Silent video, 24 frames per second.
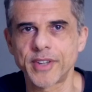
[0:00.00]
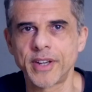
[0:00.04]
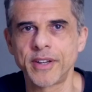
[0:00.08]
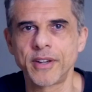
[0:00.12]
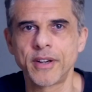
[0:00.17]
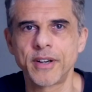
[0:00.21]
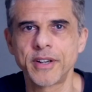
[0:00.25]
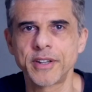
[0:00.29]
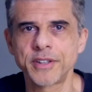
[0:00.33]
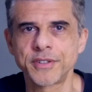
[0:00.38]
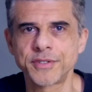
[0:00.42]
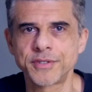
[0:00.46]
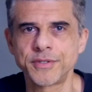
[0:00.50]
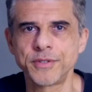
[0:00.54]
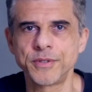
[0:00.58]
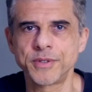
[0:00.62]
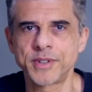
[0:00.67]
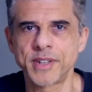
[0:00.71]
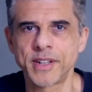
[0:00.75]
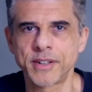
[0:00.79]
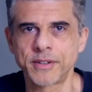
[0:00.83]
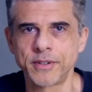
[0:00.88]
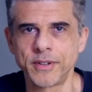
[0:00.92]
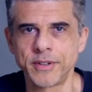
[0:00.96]
AI is new
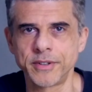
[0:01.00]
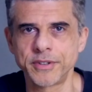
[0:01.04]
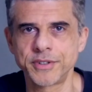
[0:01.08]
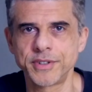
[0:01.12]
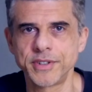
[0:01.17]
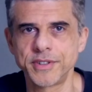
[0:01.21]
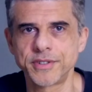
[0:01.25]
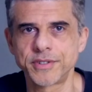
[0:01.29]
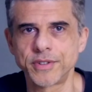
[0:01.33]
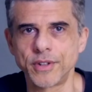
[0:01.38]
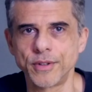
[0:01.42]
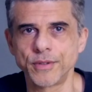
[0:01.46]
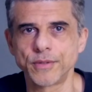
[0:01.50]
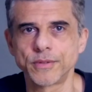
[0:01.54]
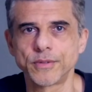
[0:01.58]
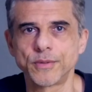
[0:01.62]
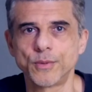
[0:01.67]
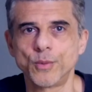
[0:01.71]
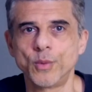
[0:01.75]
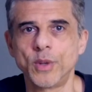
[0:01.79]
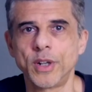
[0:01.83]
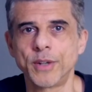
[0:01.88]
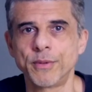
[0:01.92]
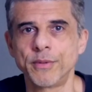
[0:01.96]
technology, so
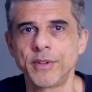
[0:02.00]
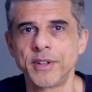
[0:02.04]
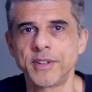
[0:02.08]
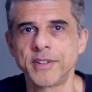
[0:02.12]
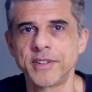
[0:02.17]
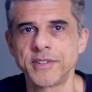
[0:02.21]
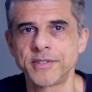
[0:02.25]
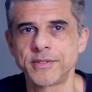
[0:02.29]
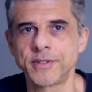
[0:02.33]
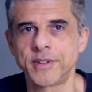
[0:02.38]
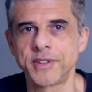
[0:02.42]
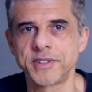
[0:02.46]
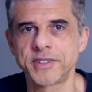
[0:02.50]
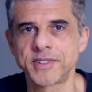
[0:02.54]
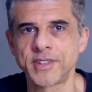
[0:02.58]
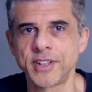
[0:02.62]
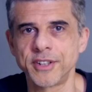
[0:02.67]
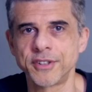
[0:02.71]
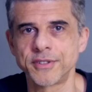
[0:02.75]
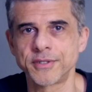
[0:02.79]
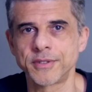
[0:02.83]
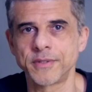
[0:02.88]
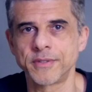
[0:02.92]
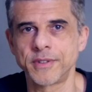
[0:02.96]
while we're in these early
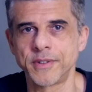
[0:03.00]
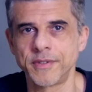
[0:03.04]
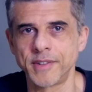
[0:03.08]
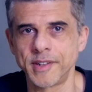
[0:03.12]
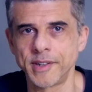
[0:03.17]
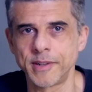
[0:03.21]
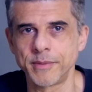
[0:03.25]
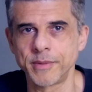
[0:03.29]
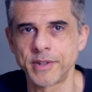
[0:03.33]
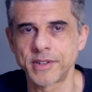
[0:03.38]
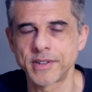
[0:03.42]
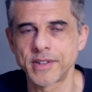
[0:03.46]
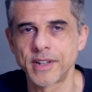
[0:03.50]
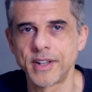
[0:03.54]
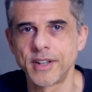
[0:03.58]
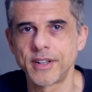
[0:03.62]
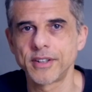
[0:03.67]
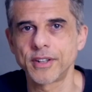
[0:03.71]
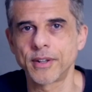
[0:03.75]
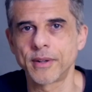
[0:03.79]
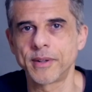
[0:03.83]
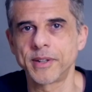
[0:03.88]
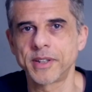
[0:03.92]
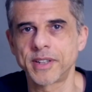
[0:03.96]
stages of development,
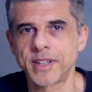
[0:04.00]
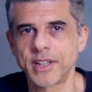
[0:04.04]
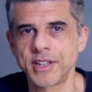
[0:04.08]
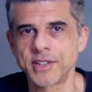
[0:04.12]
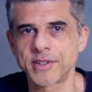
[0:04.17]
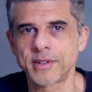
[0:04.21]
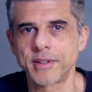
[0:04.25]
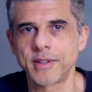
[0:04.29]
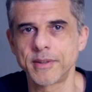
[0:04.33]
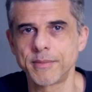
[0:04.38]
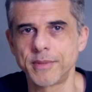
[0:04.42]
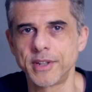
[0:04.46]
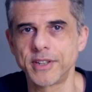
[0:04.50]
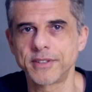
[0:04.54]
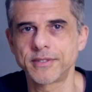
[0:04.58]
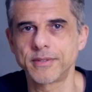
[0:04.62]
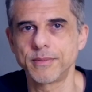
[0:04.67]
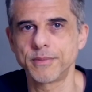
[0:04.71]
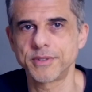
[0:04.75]
it'll occasionally make some